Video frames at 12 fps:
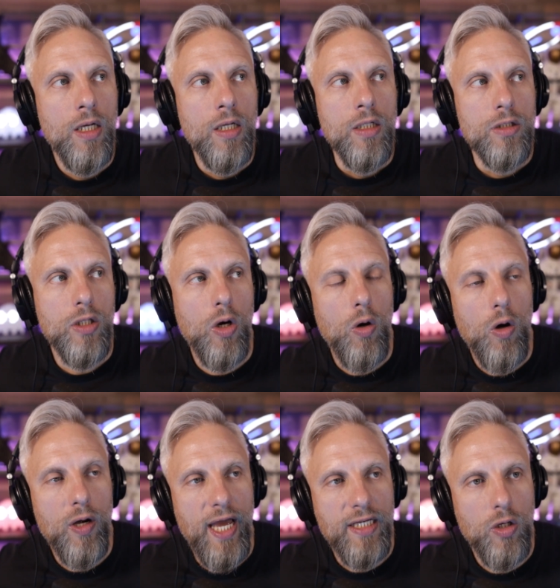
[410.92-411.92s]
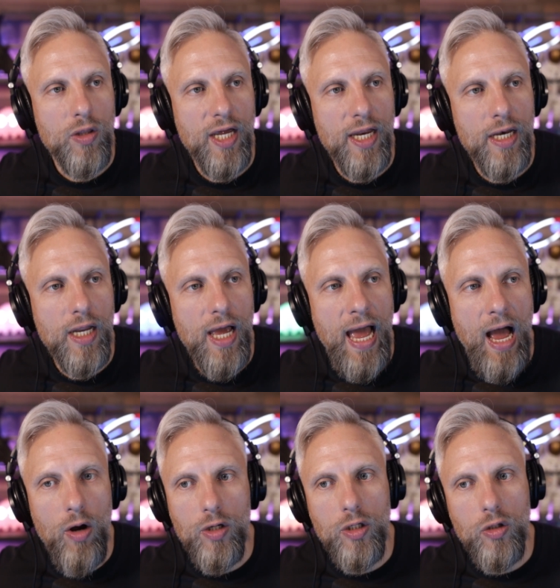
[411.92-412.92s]
okay. So then
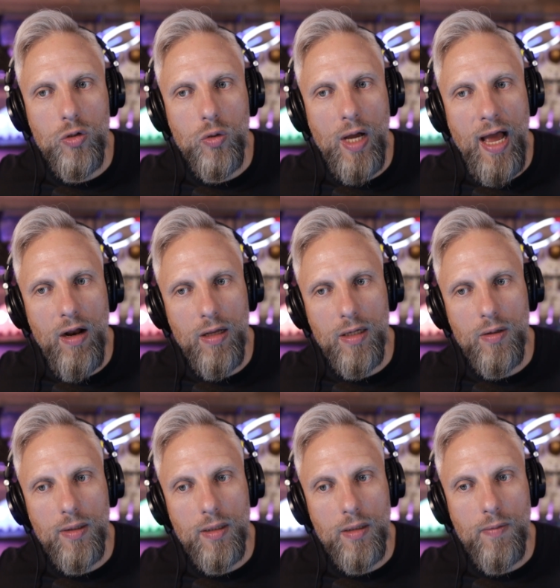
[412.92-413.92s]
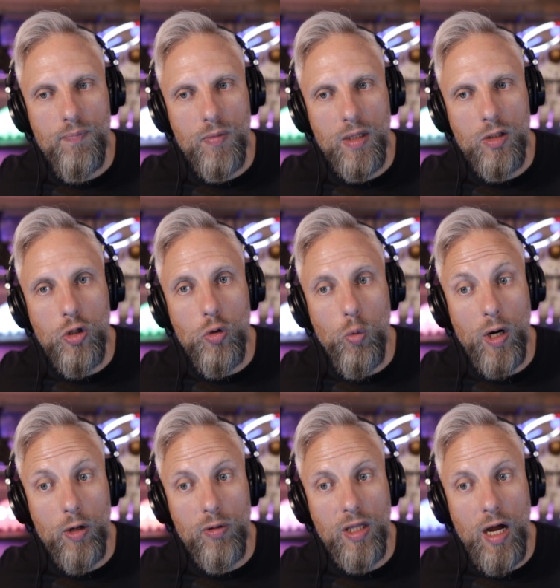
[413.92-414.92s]
do you
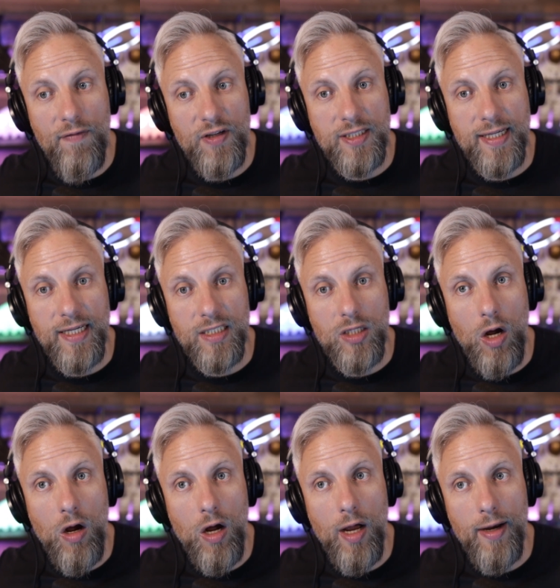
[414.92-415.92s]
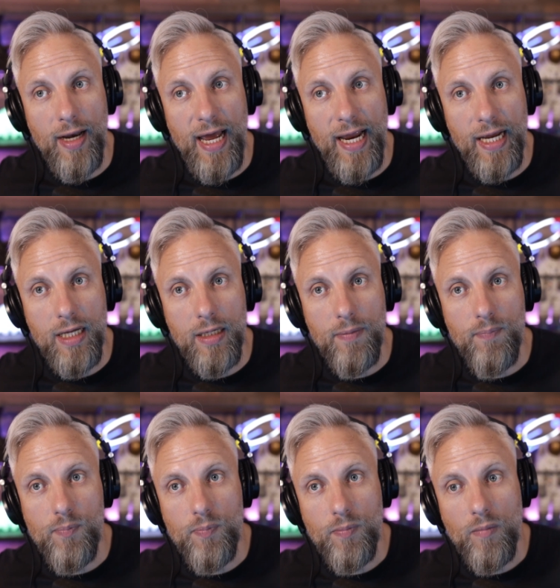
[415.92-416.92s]
work with offices on like
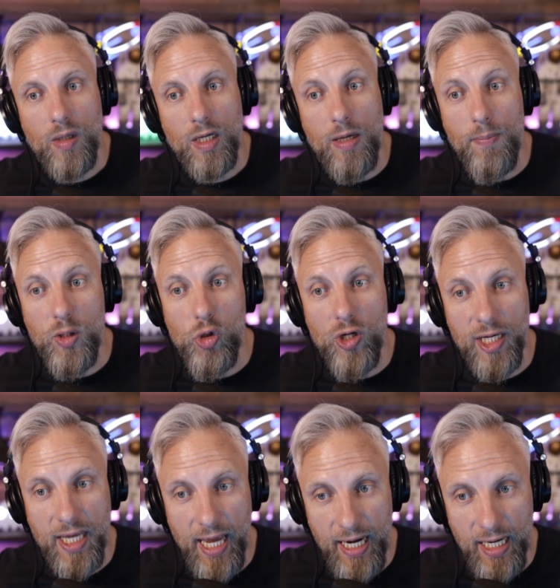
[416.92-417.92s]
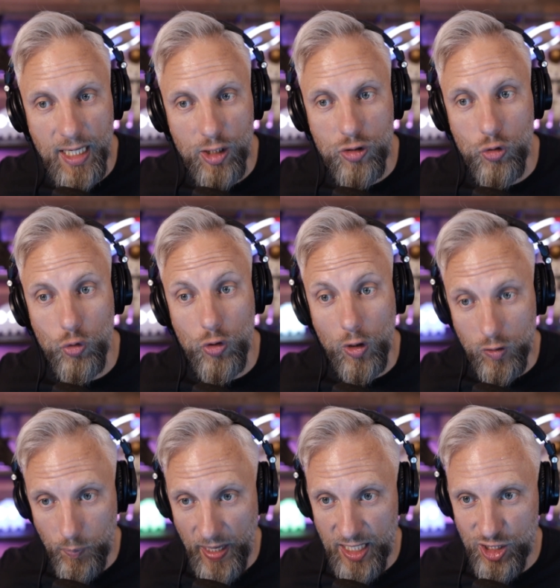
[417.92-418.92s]
communicating to those
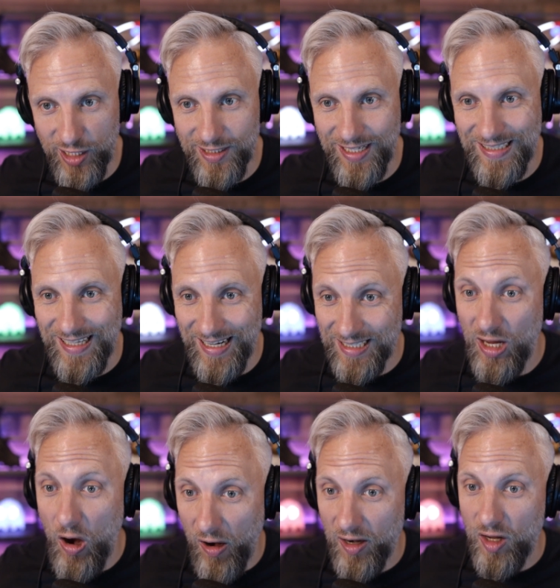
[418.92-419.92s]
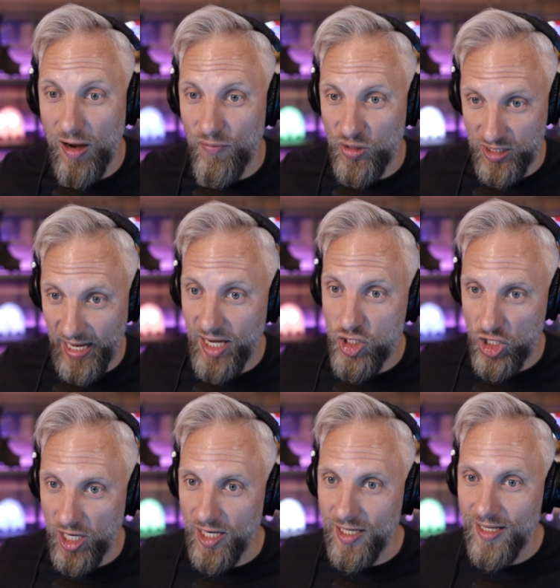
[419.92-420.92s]
patients? Because it is a hard
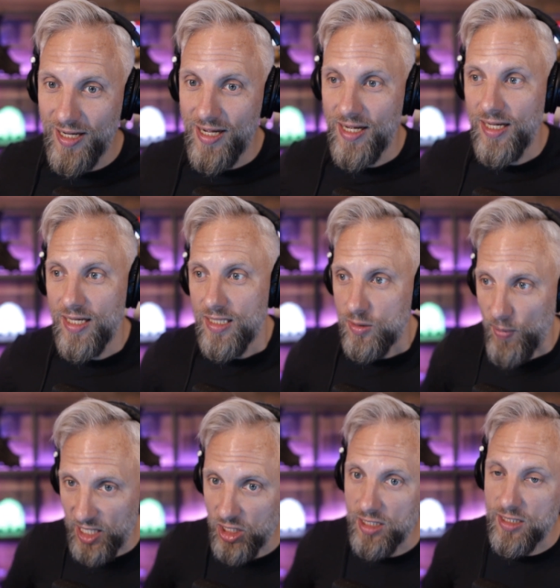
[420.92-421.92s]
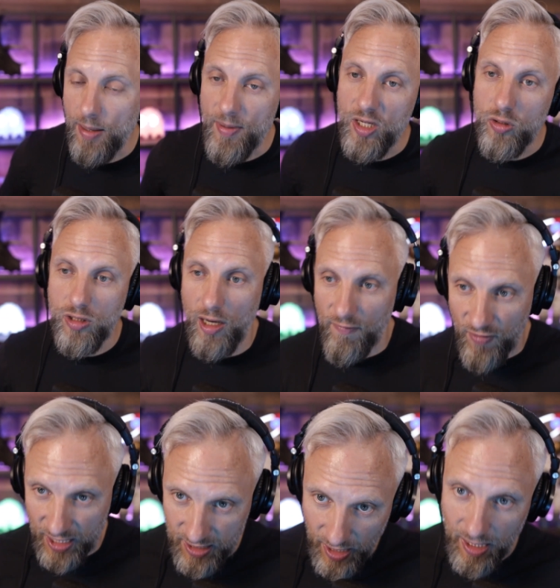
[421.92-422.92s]
conversation, especially somebody who's on a
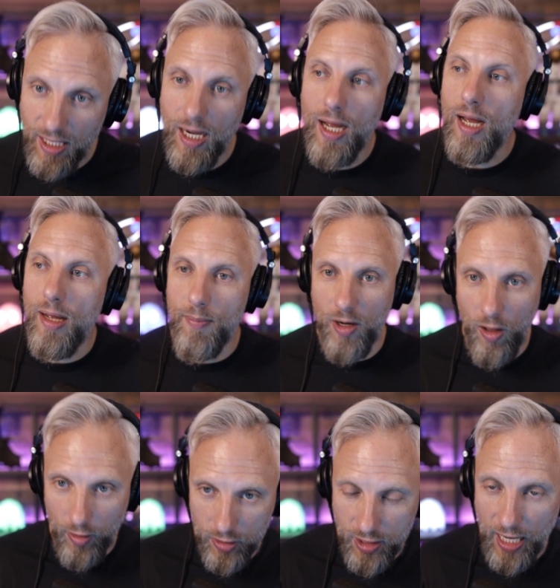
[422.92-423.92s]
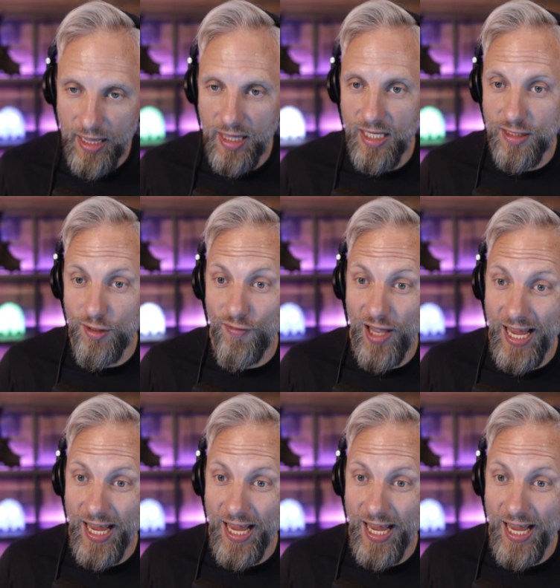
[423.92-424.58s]
fixed income and all those kind of things of like,